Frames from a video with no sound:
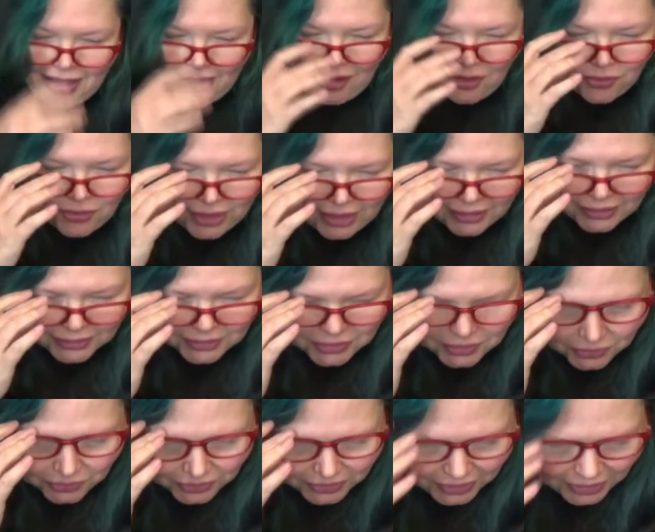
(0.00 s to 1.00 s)
Okay,
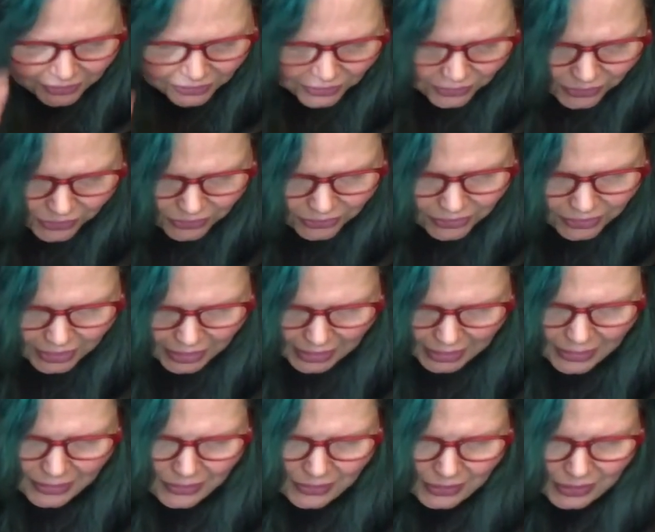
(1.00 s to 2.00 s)
so the other
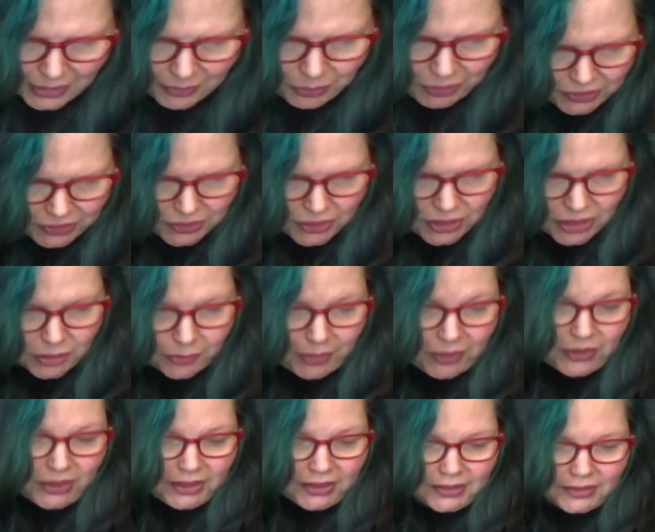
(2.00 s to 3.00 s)
thing that I'm talk
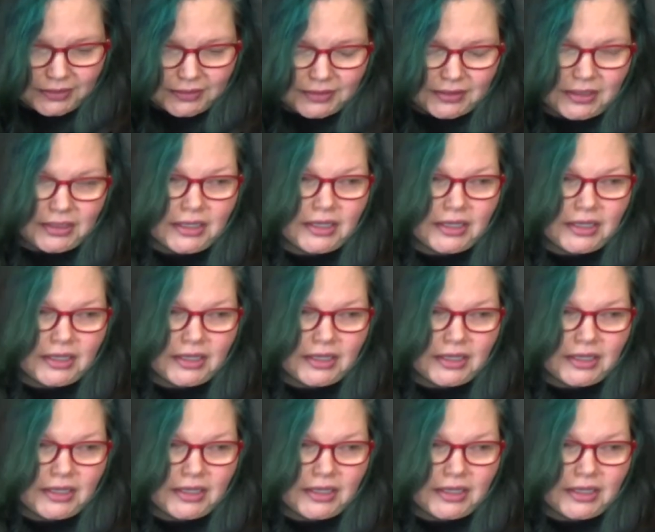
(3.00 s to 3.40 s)
about is